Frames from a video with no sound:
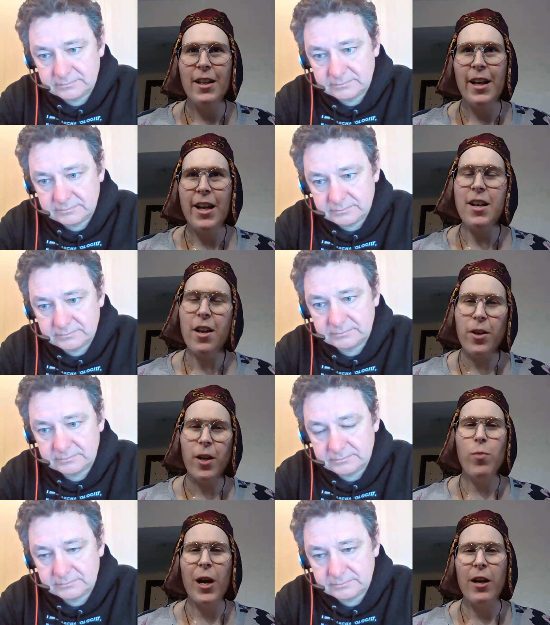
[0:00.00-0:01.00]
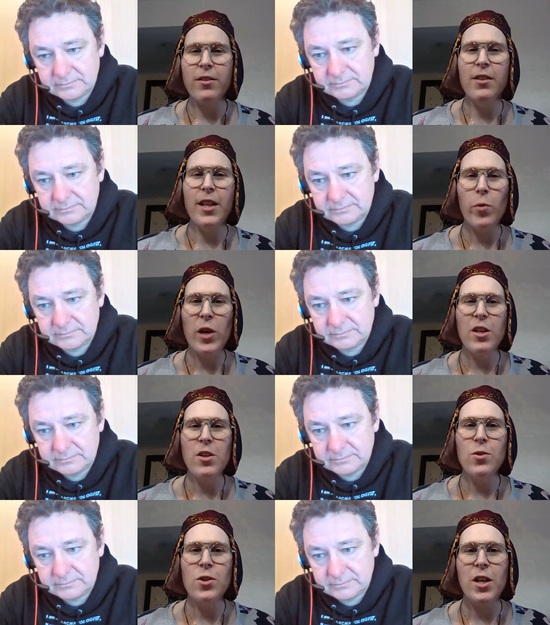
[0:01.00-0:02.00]
Speaker 1: like another comparison that we
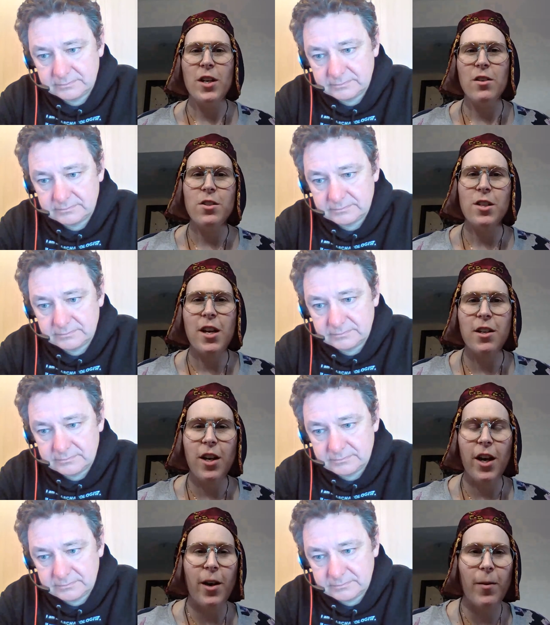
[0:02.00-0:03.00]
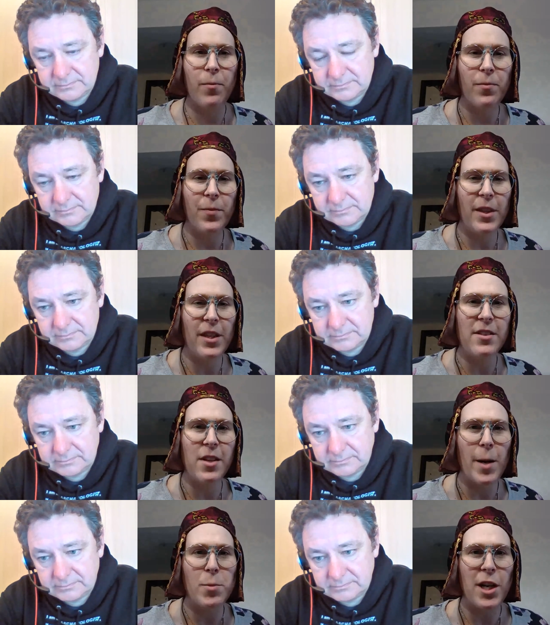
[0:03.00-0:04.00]
could use to understand um,
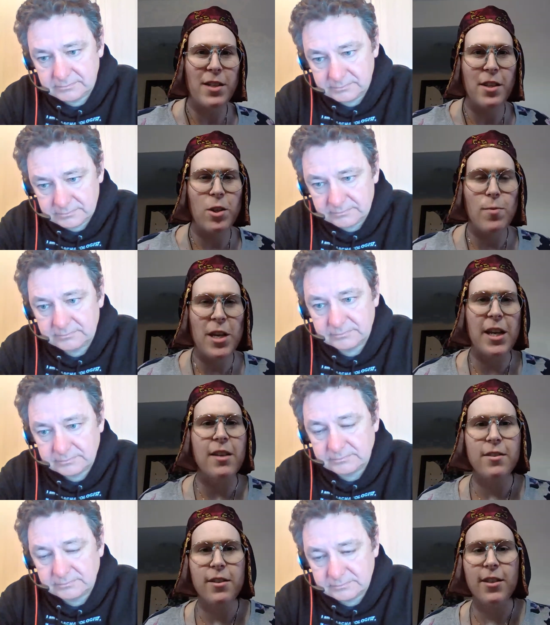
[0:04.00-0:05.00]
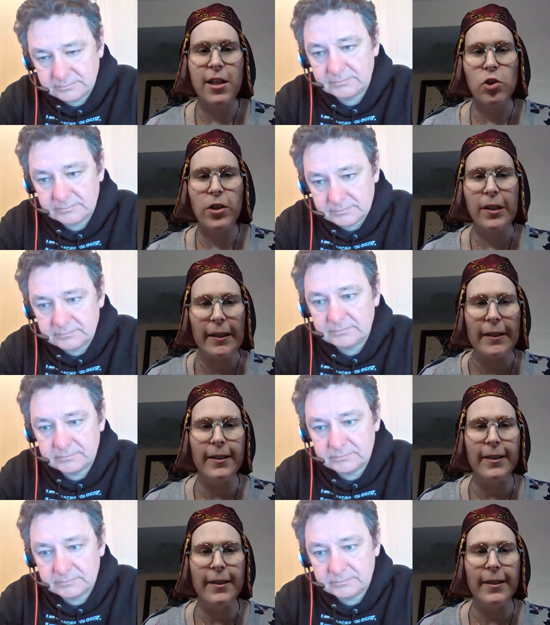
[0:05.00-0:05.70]
these objects and their meanings, essentially.